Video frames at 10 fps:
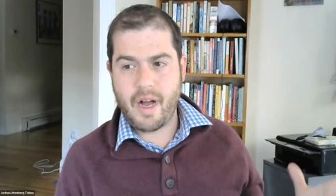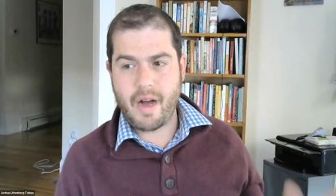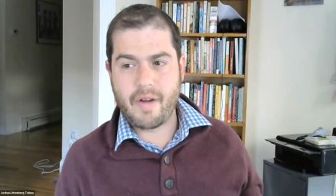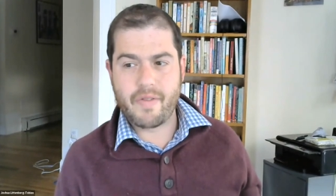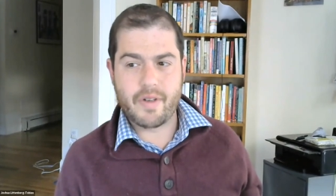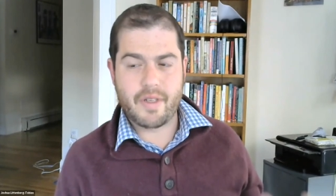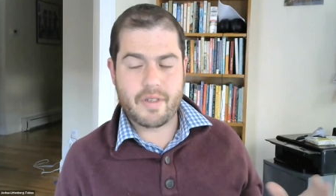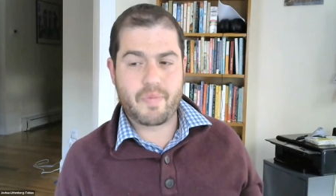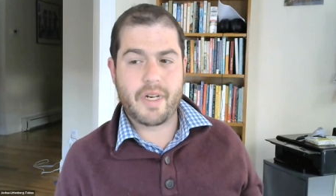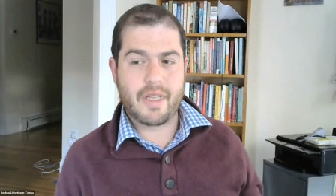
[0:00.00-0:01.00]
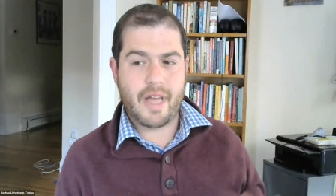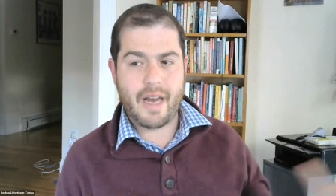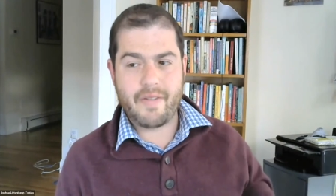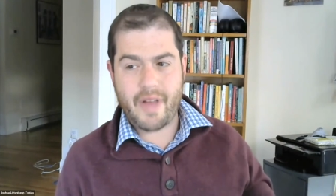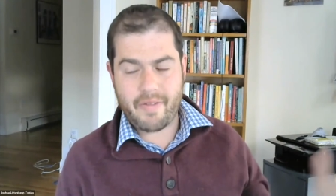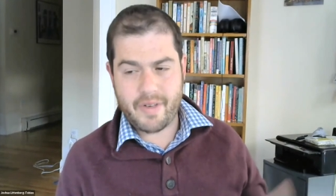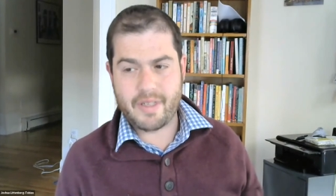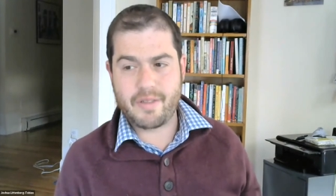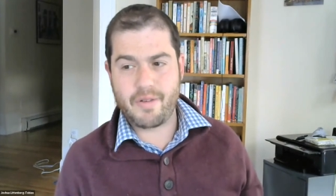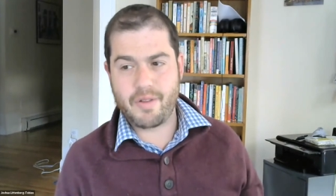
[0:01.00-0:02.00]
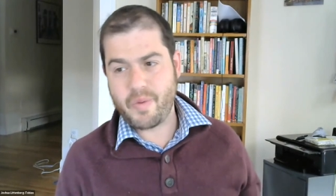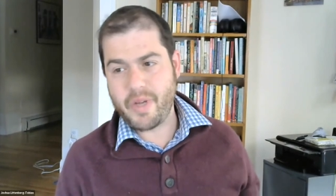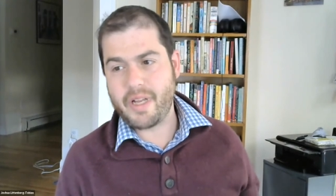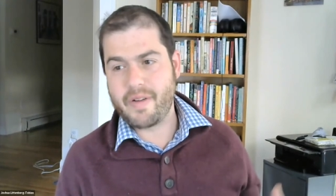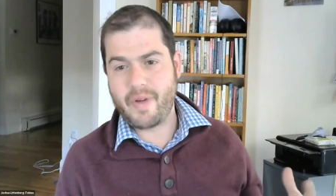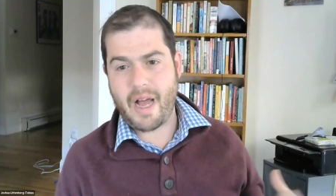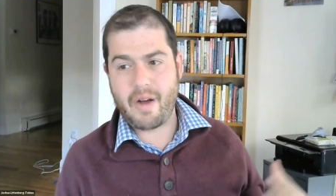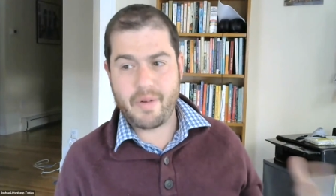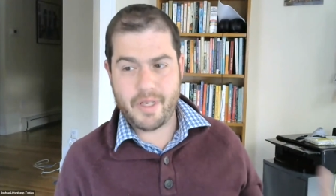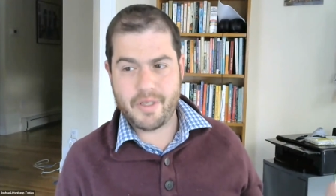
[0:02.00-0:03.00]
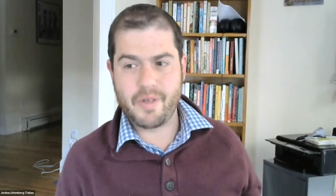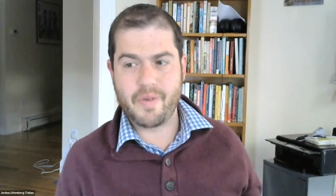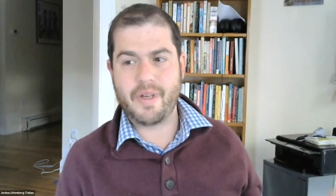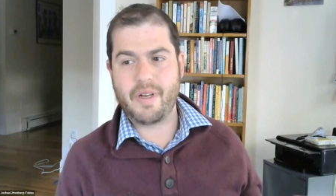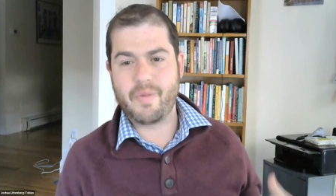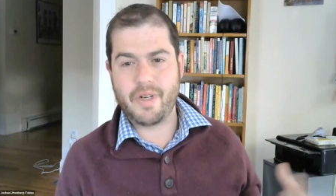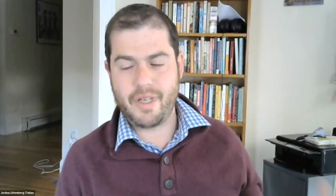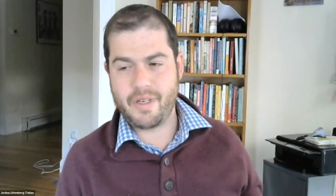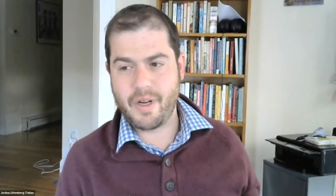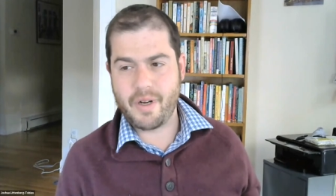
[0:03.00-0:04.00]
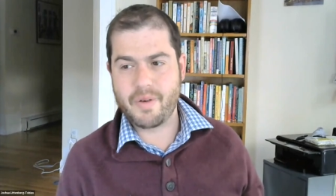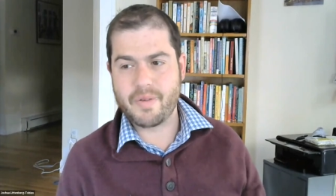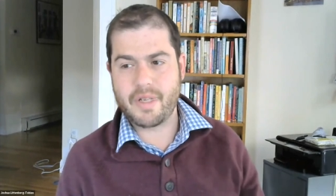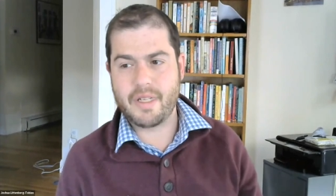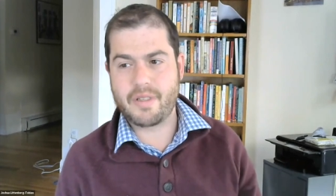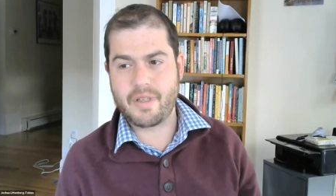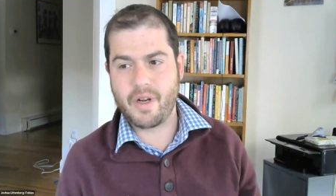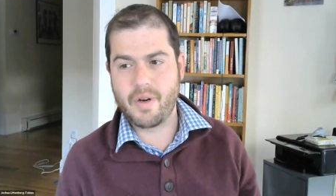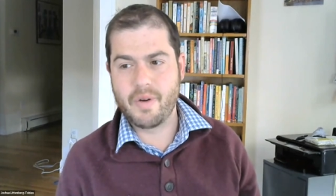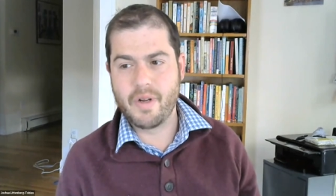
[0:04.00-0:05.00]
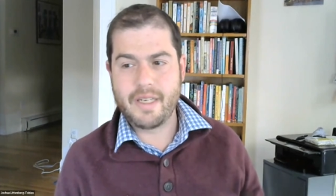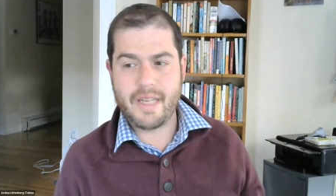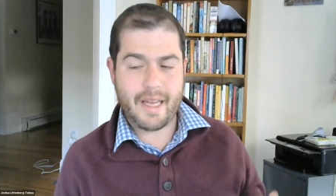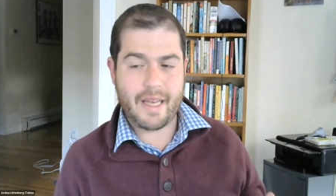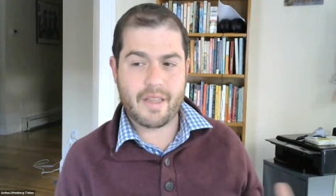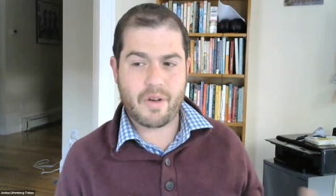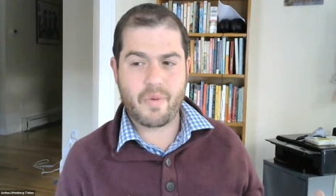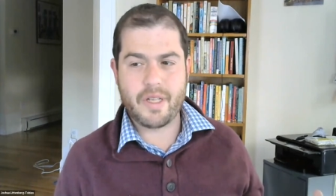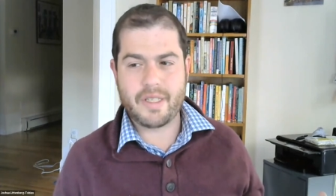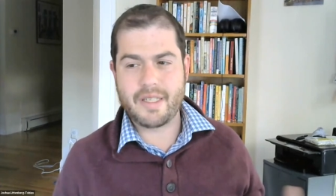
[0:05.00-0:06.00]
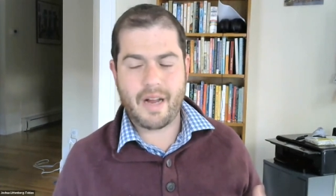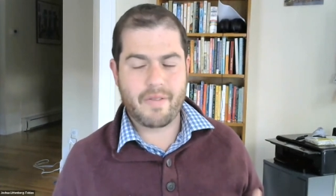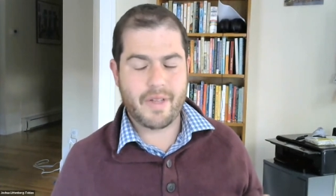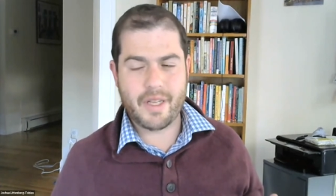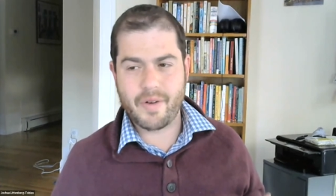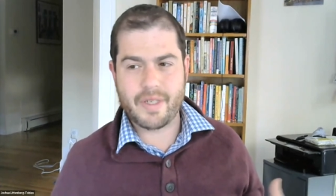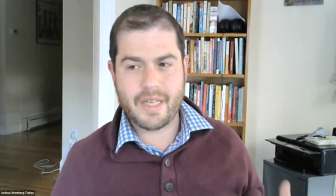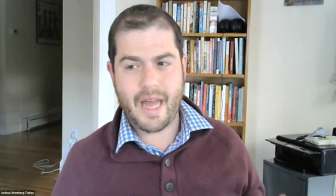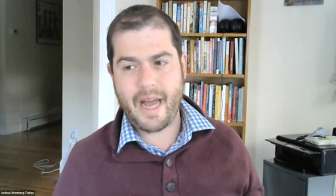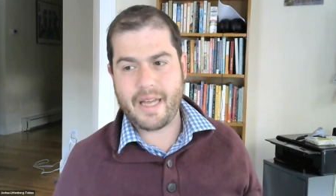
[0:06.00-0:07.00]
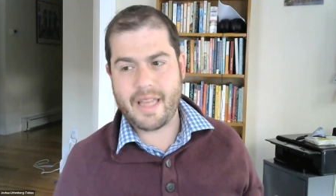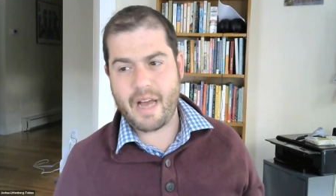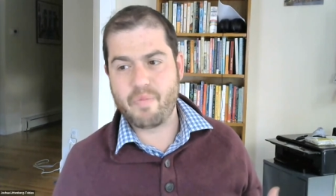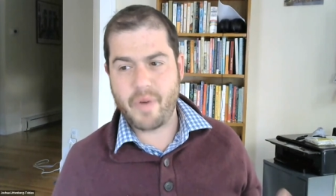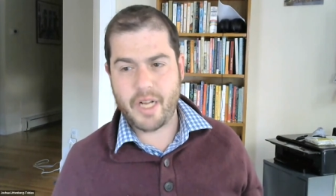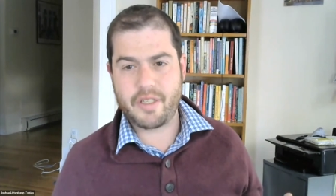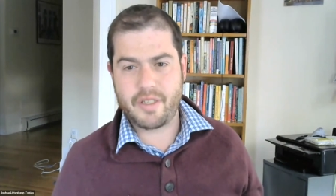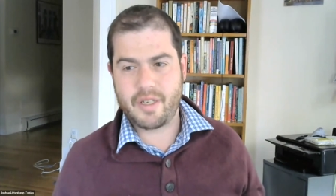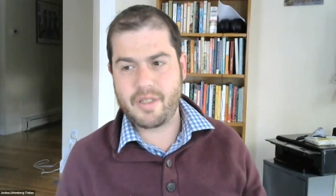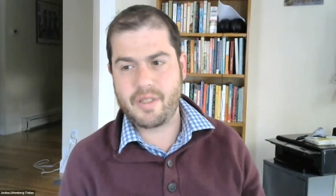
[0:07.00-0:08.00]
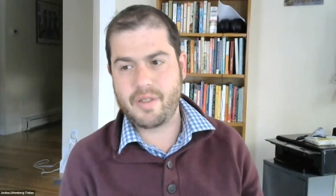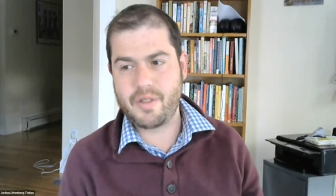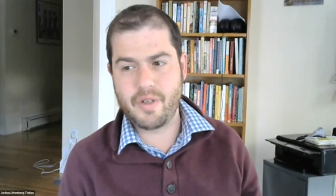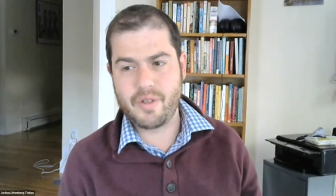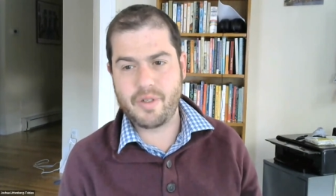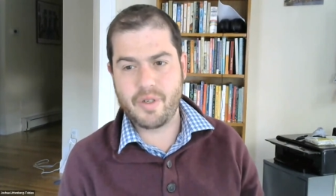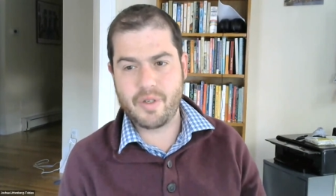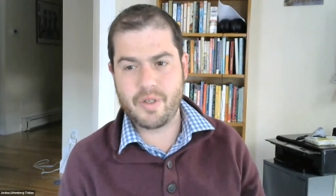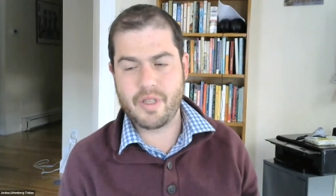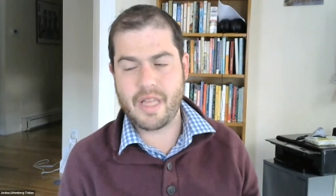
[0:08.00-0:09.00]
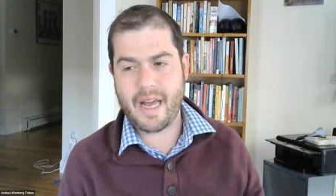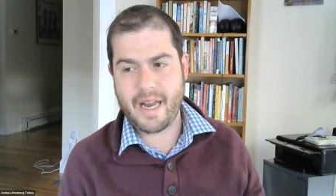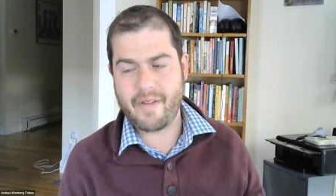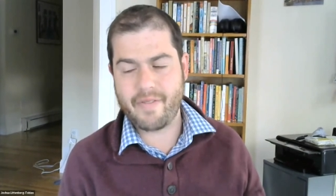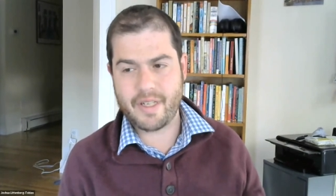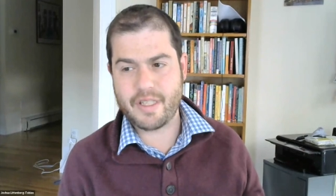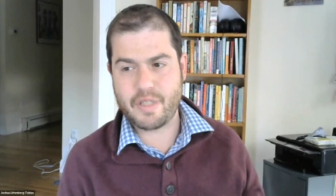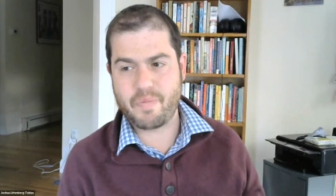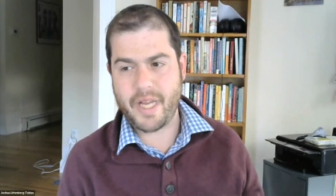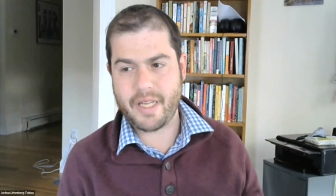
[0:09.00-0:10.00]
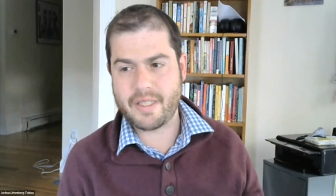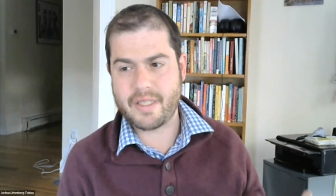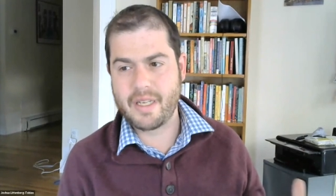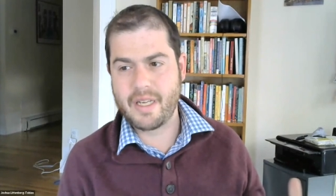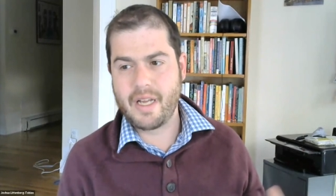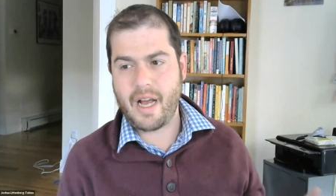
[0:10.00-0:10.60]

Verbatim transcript: However, there's been a lot of evidence through the week of how he's doing and what he knows. And so taking the quiz is not really going to add that much to, to, to, to that evidence base.